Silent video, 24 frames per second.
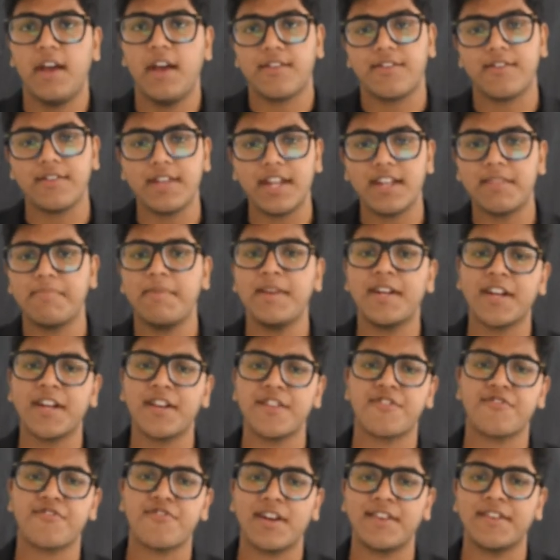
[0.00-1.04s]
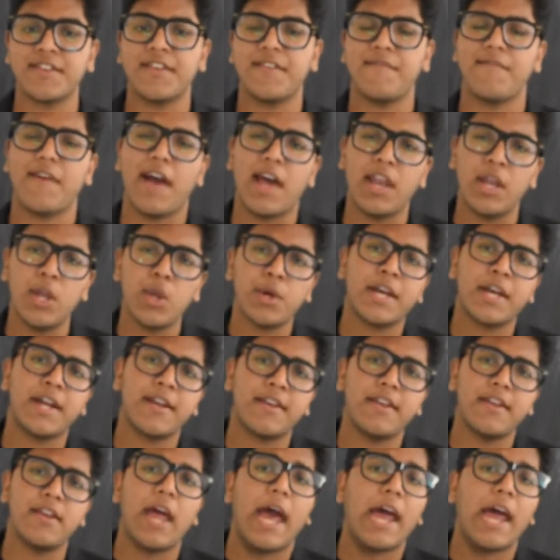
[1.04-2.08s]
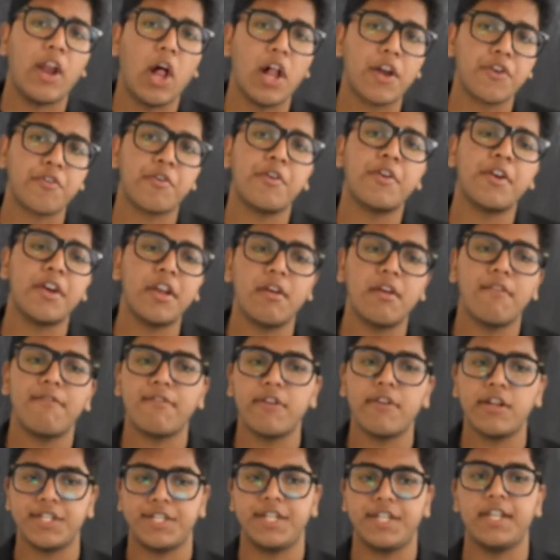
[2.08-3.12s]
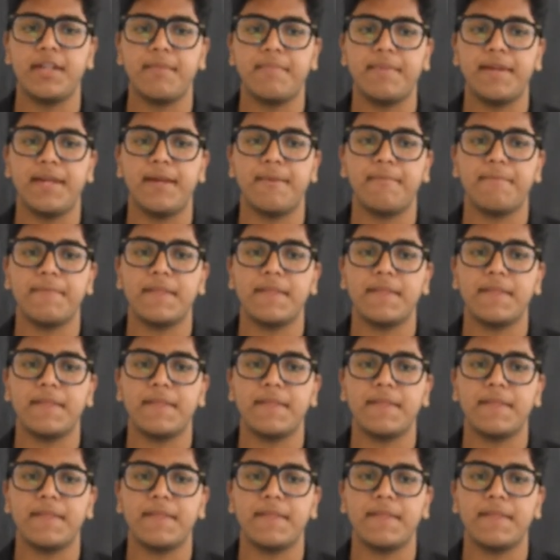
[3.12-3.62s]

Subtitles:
So let's be constructive and look at an alternative for GDP.